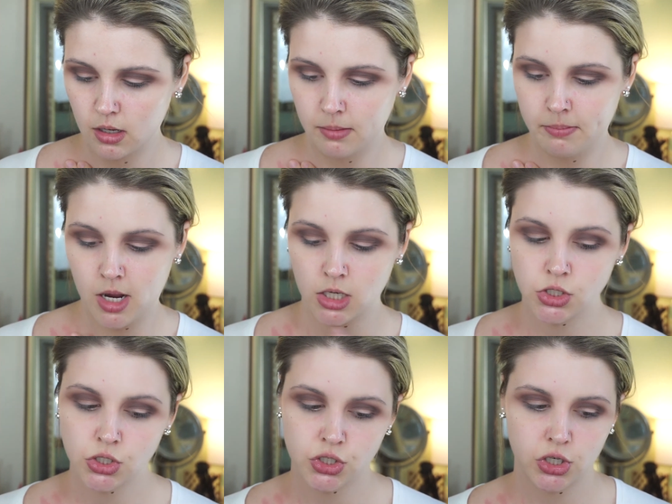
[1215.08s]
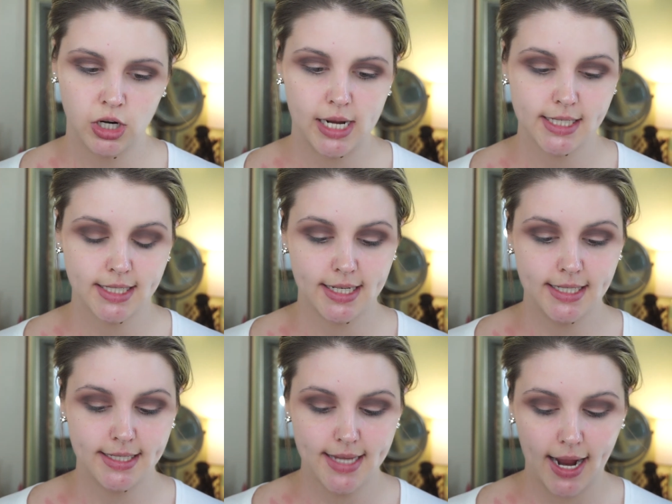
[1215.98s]
I'm unsure as to
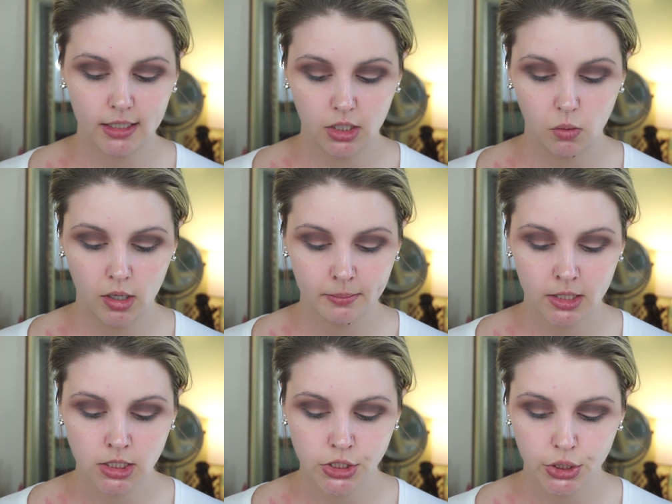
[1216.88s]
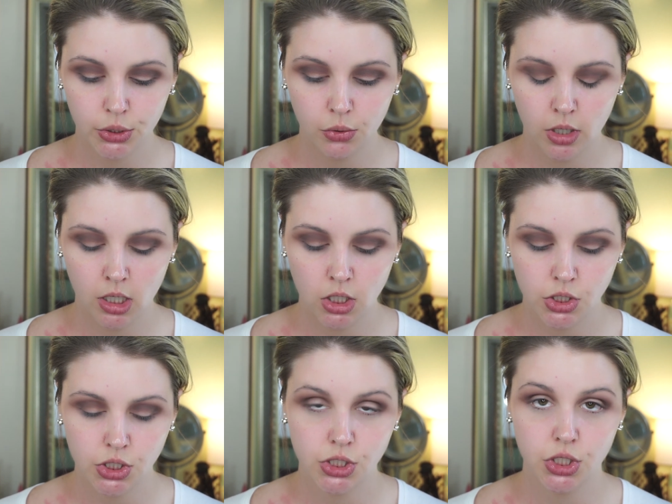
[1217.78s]
exactly what I'm gonna do.
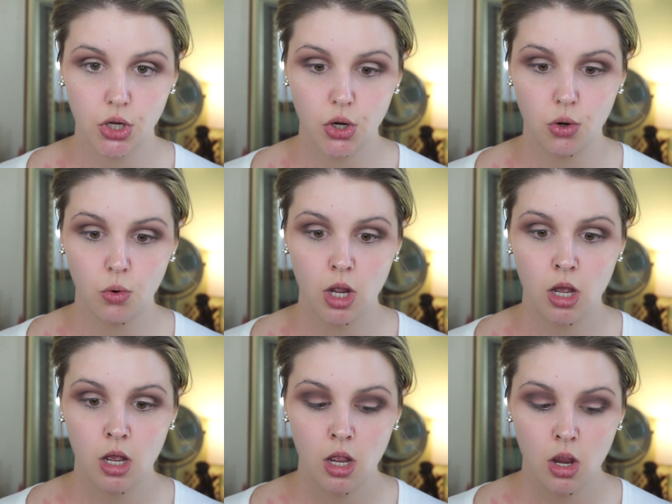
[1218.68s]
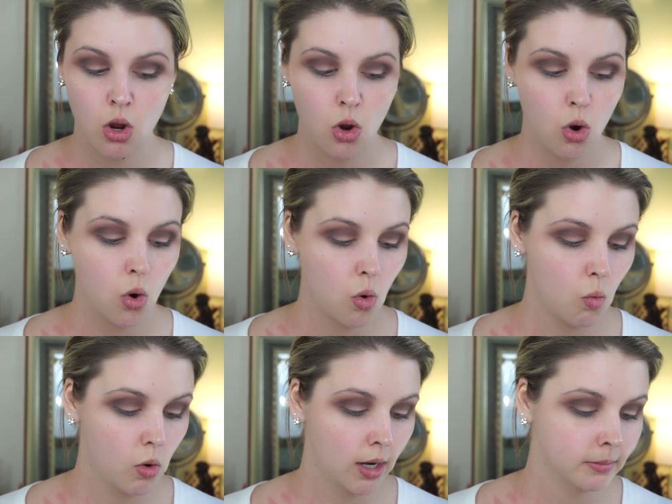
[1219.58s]
So
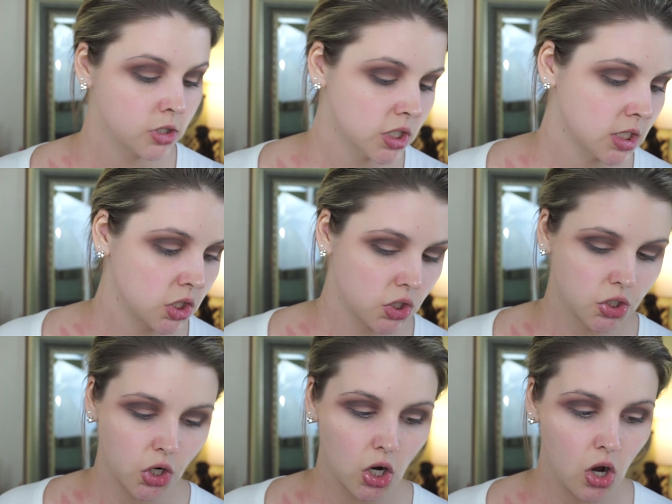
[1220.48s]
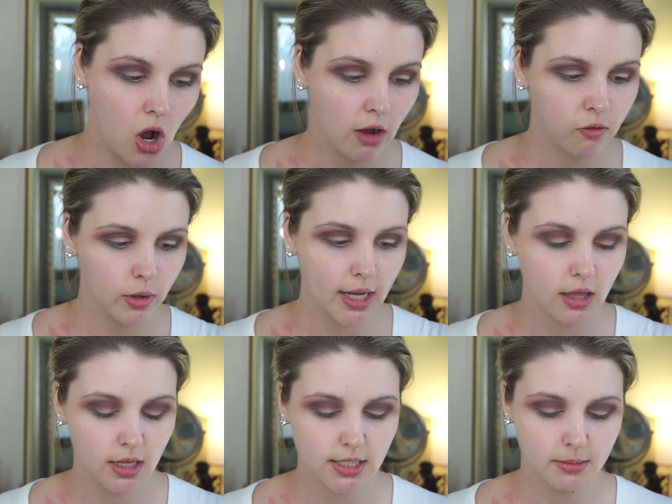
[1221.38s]
what I'm just gonna start off
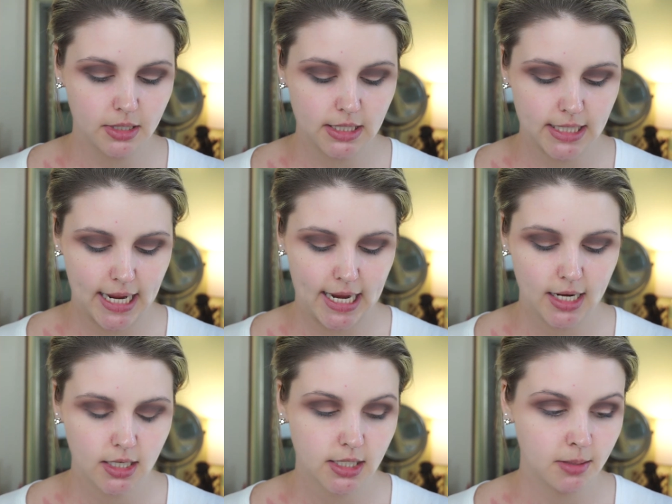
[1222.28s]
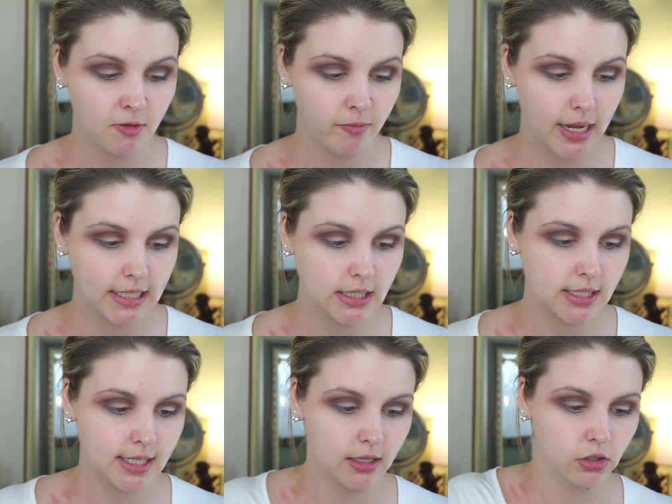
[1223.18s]
with is I'm gonna take some of my
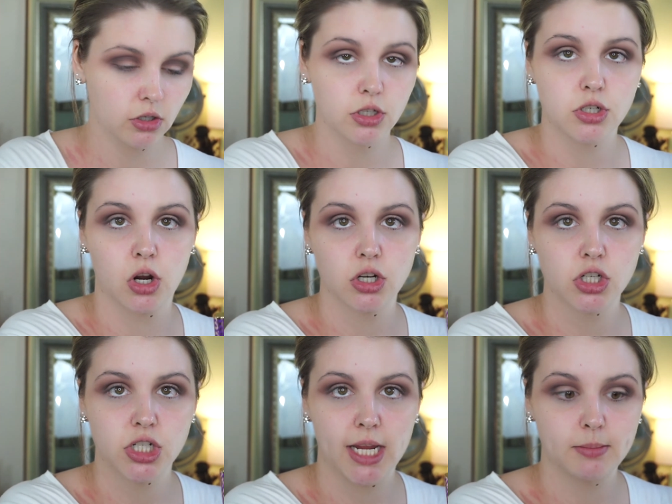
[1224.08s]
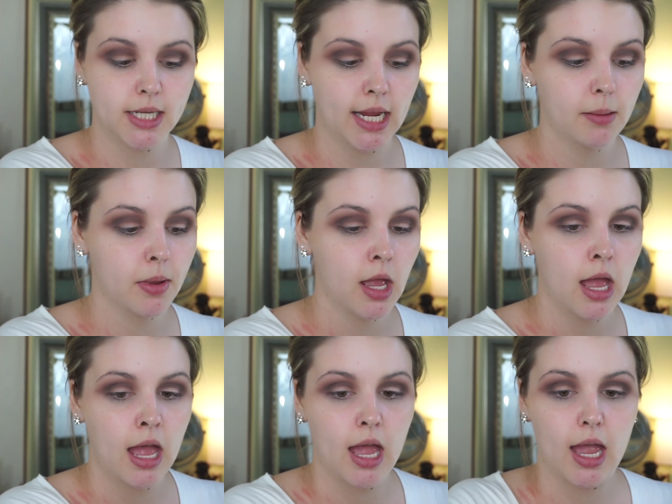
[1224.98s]
concealer, the Tarte Shape Tape,
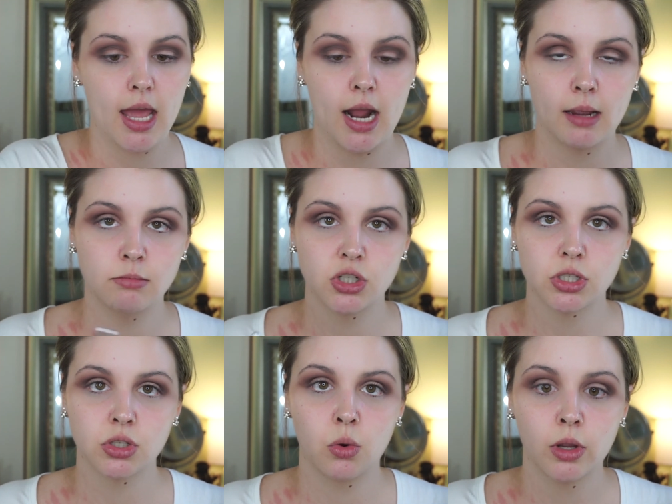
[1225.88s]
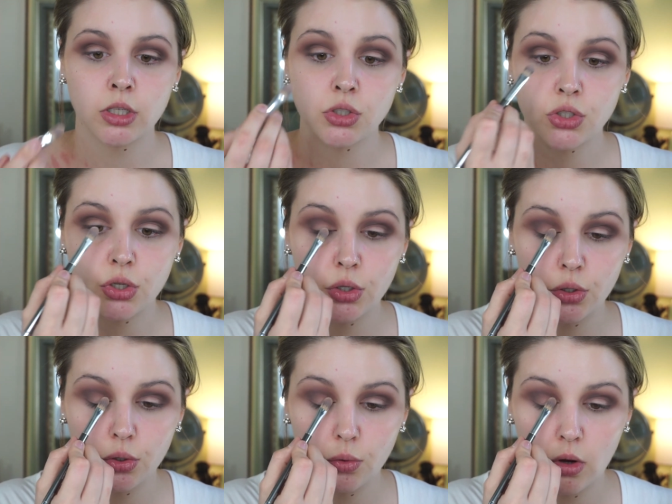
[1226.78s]
and I'm just going
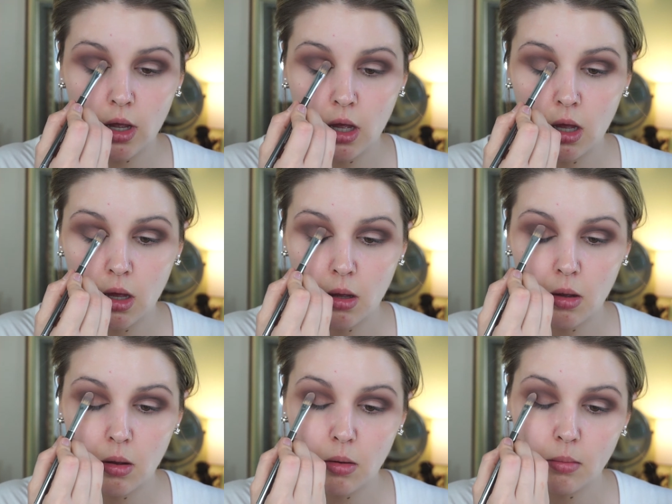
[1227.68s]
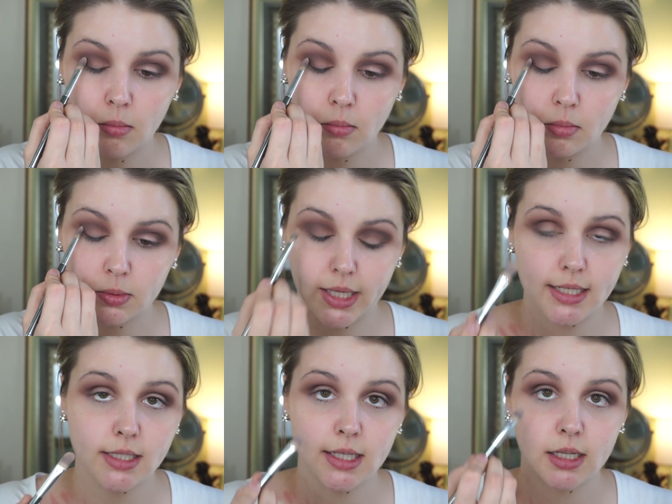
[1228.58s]
to
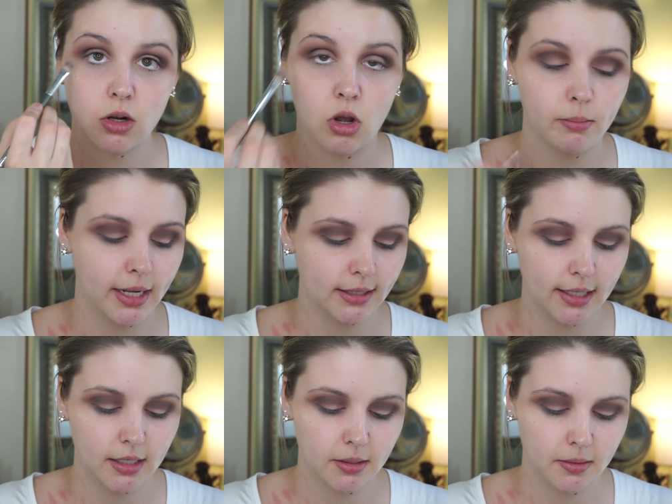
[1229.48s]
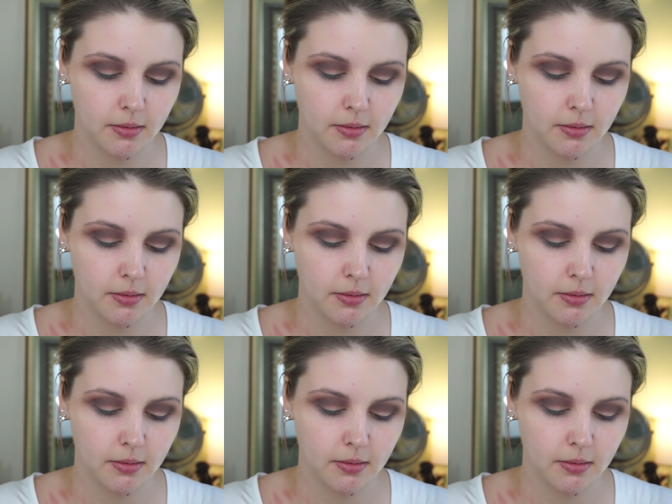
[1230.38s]
blend it on my lid.